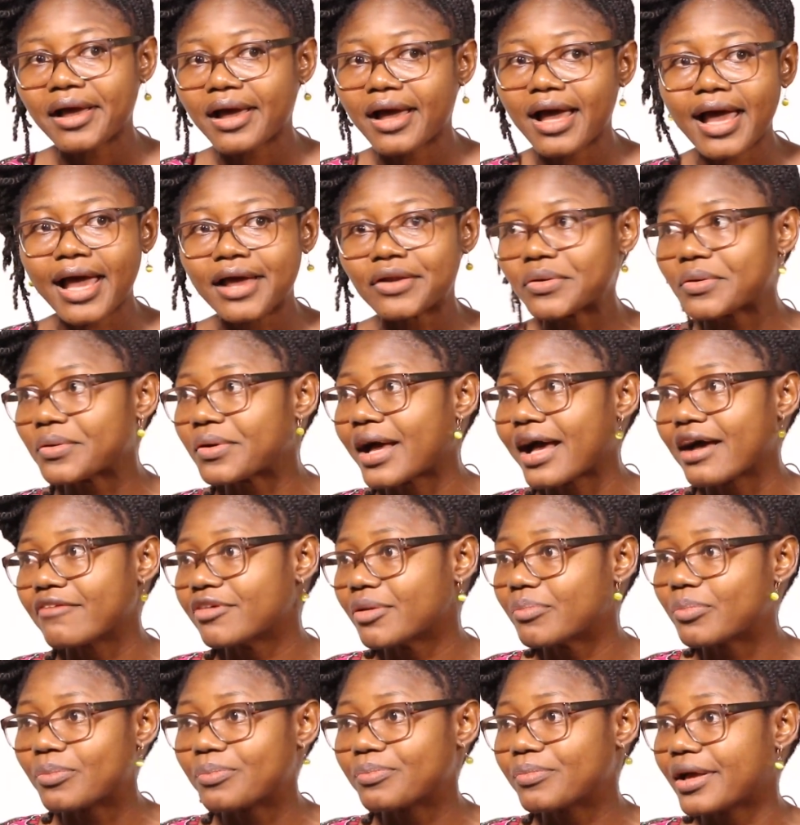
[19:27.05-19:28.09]
I don't have
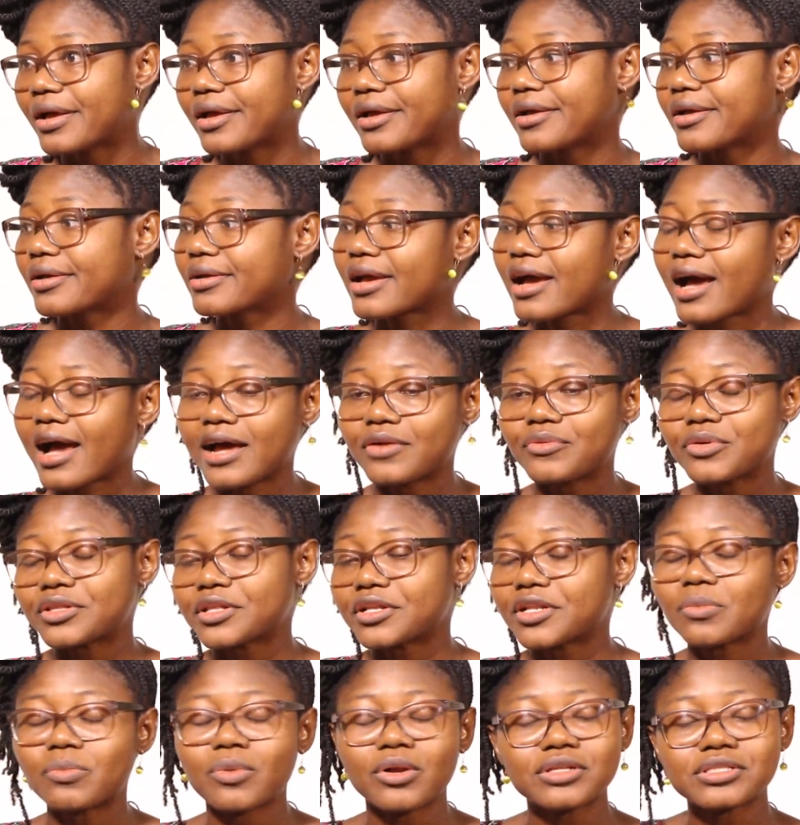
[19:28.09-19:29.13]
a card with
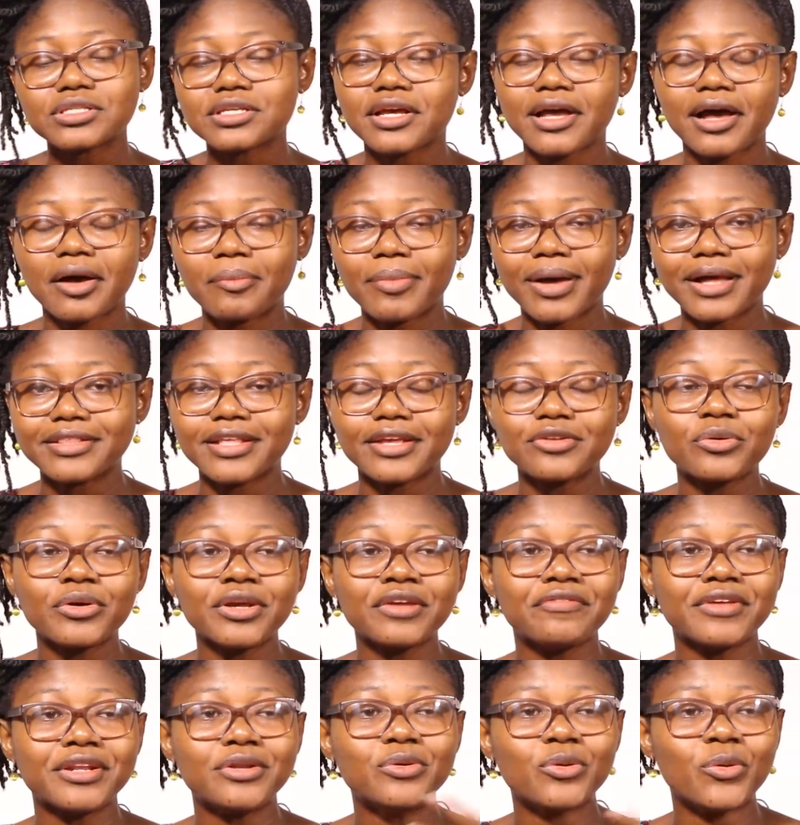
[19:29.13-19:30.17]
any political party. They don't
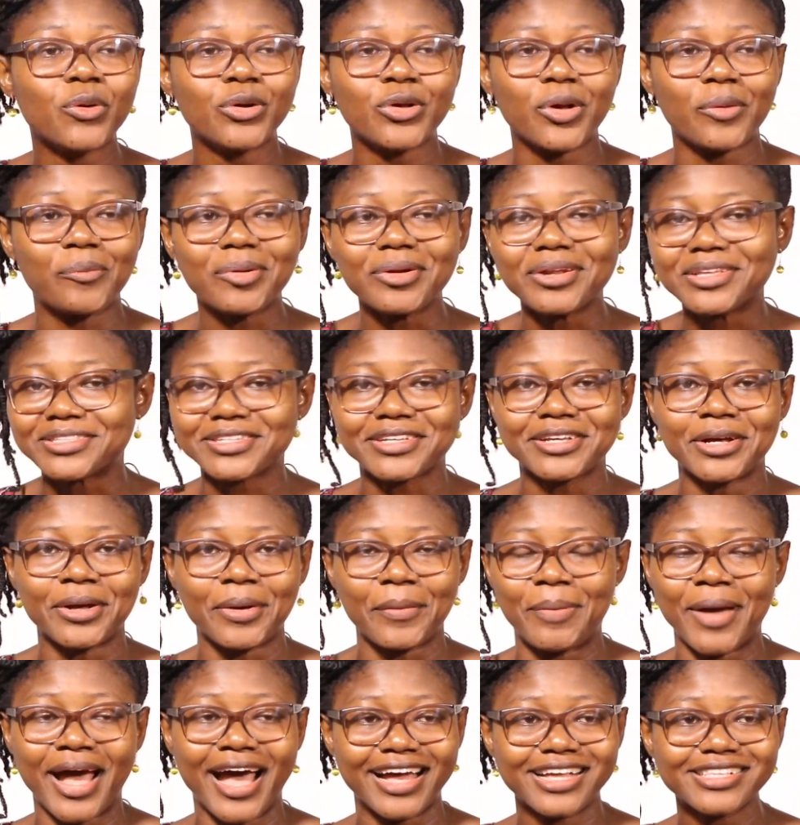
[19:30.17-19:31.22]
even know your political
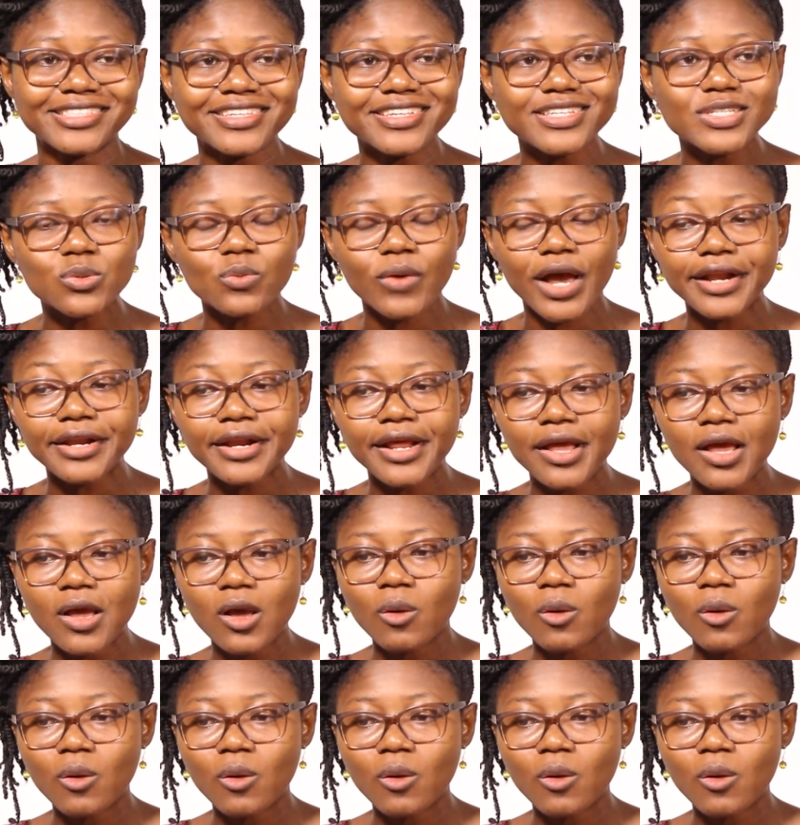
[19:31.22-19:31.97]
parties, right?